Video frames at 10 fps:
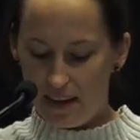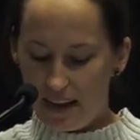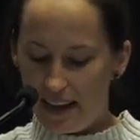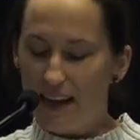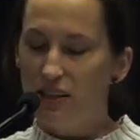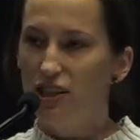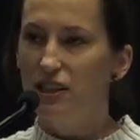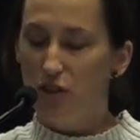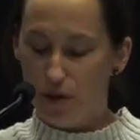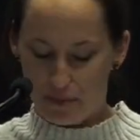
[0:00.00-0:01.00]
It actually
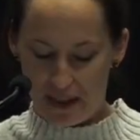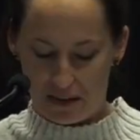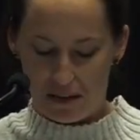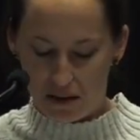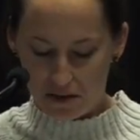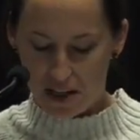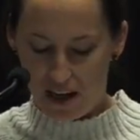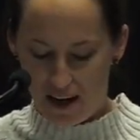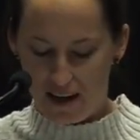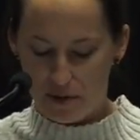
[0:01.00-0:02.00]
took me a long
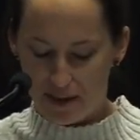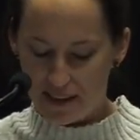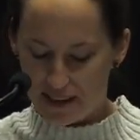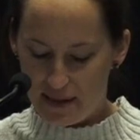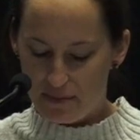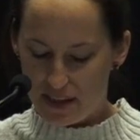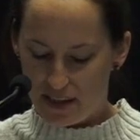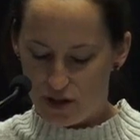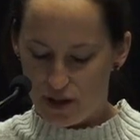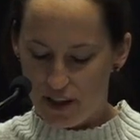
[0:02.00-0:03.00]
time to accept
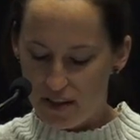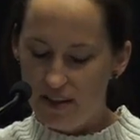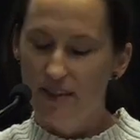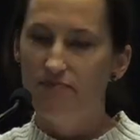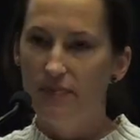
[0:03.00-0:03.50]
this truth.